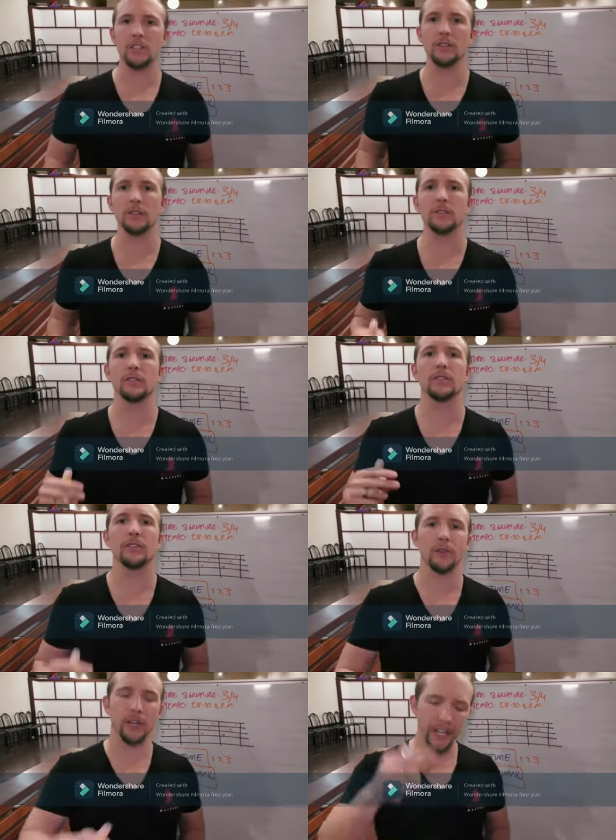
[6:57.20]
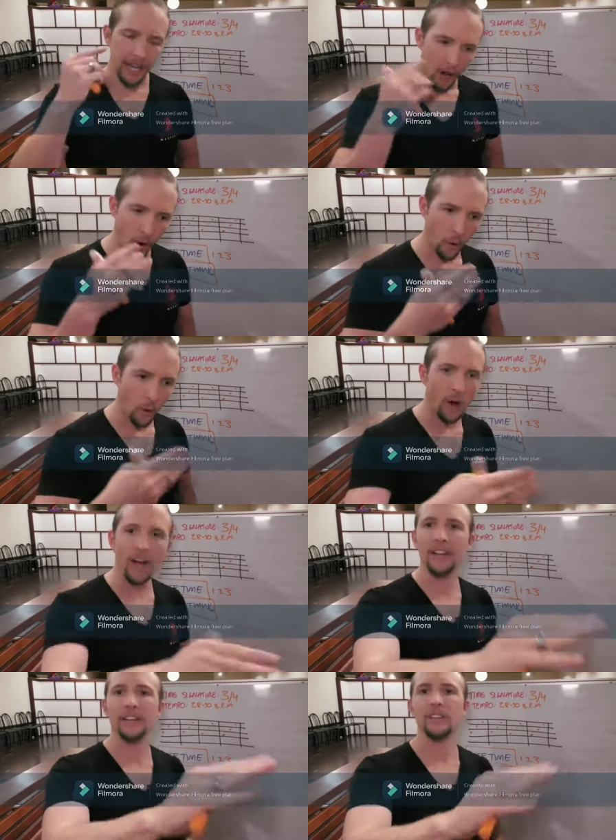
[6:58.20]
2, 3.
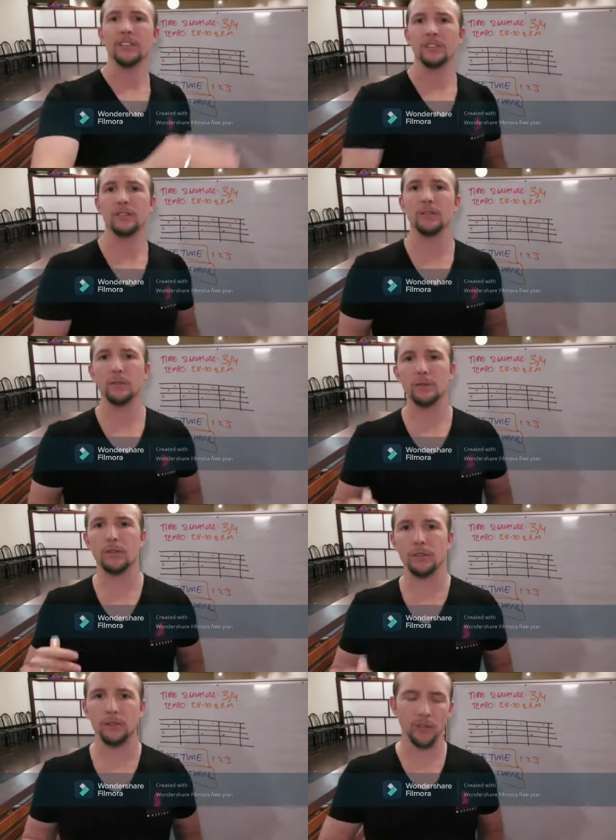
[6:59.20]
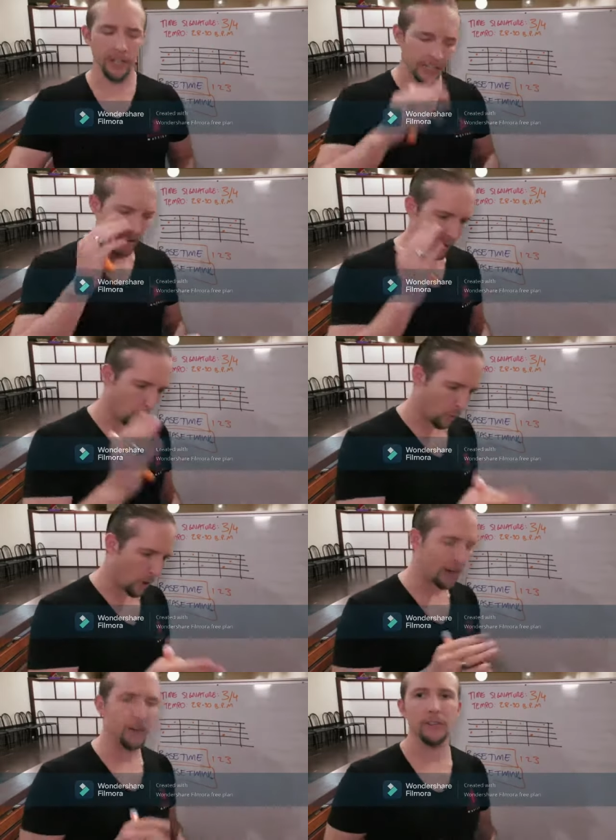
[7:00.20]
1, 2, 3.
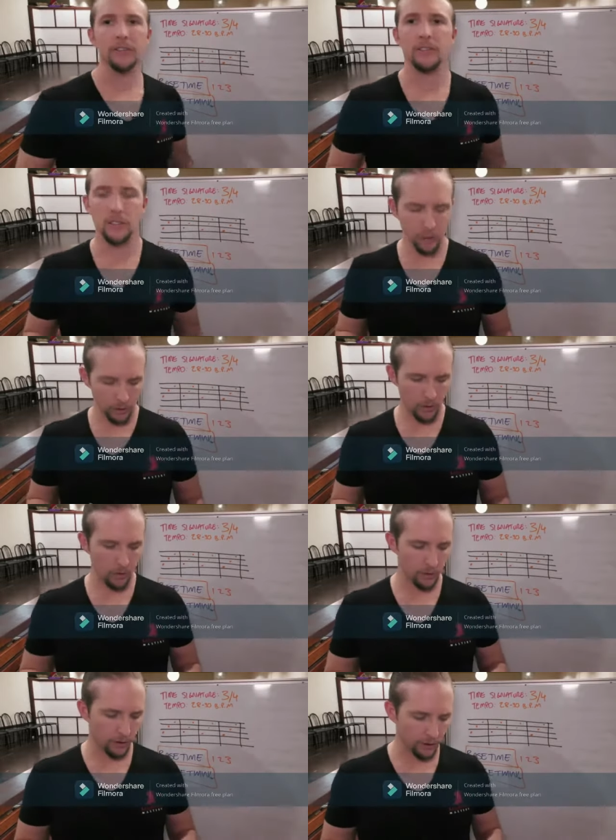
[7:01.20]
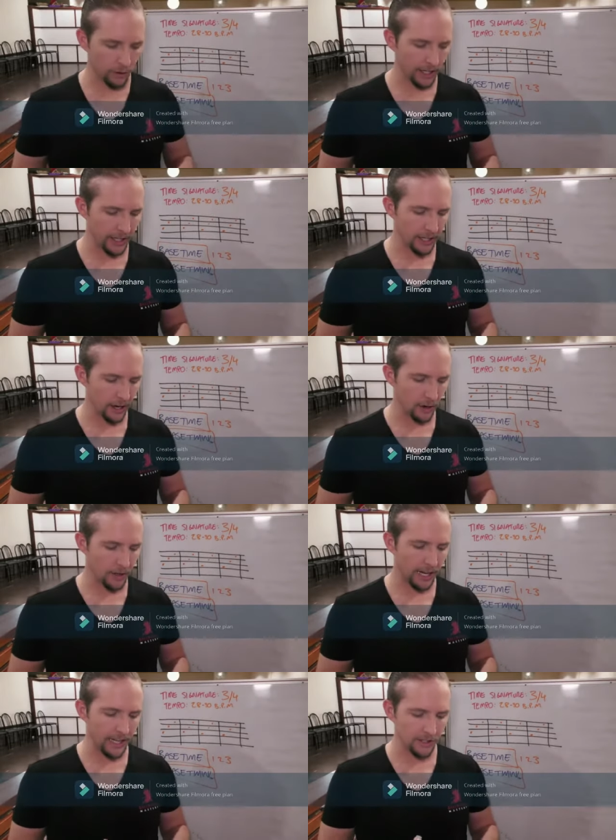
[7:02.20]
1, 2, 3.
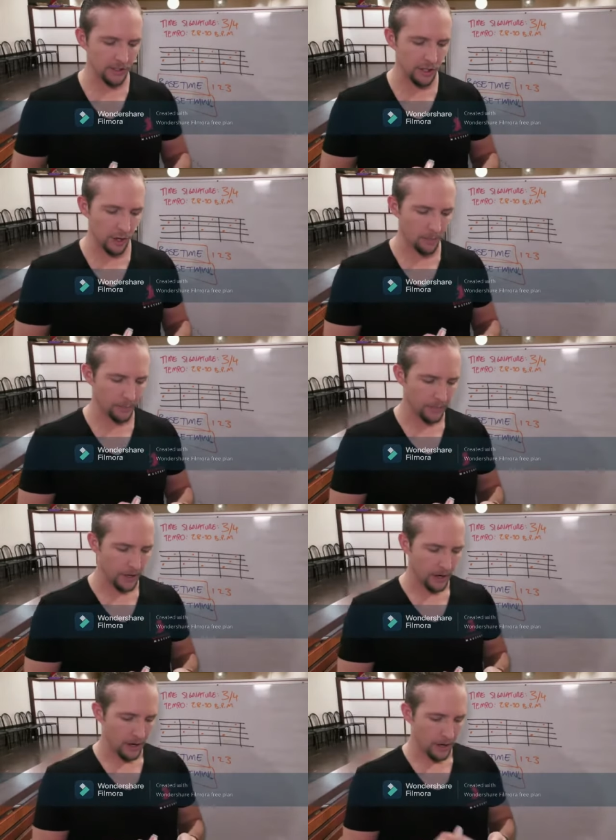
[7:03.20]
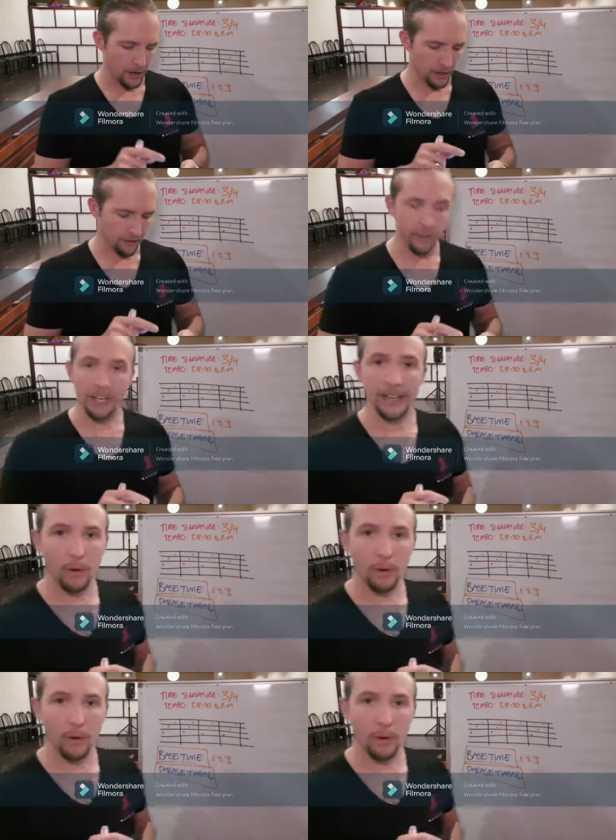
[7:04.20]
Okay, so you feel how